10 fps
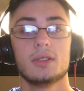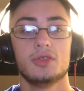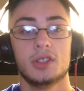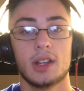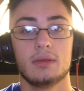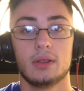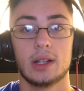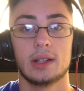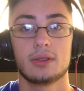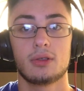
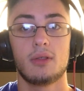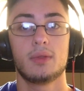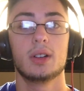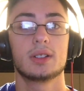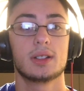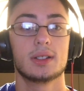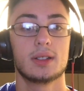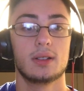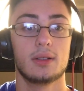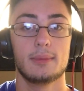Generally, software is
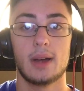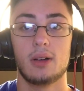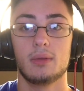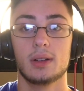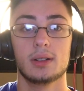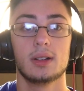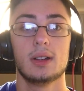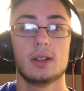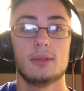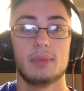considered a malware
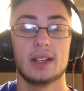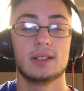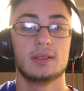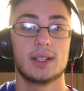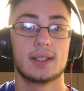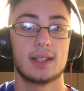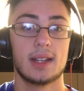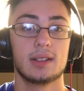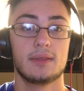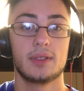based on the
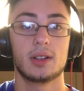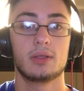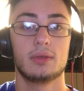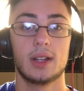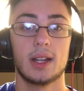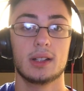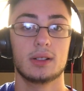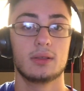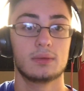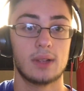intent of the
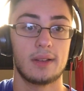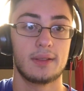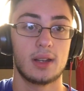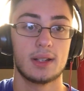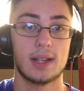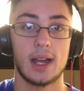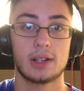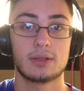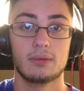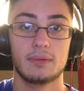creator rather than its
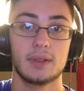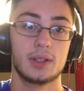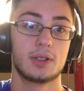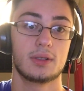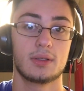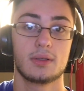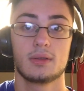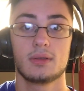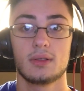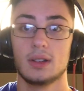actual features.
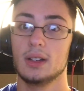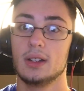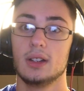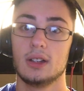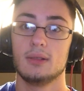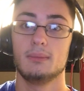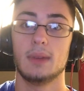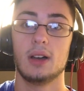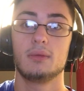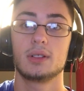
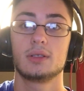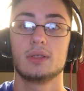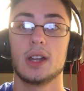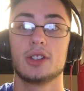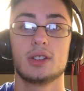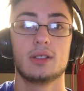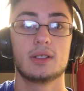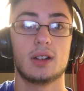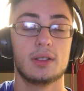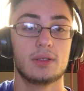Malware creation is
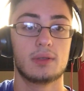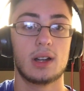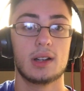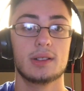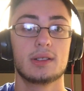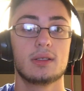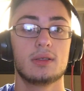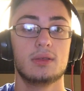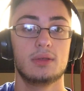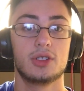on the rise
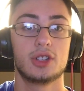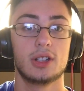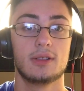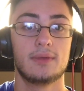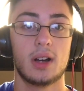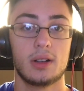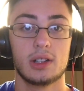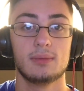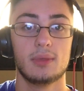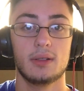due to sheer
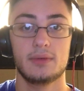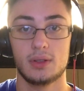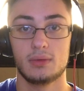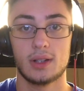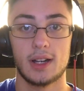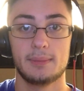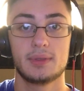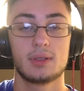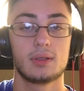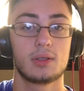volume of new
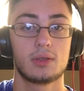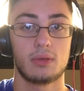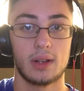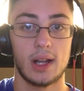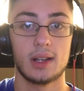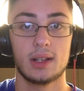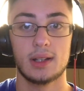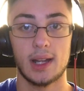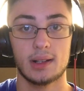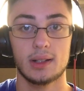types created
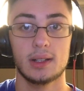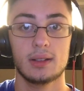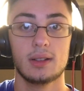daily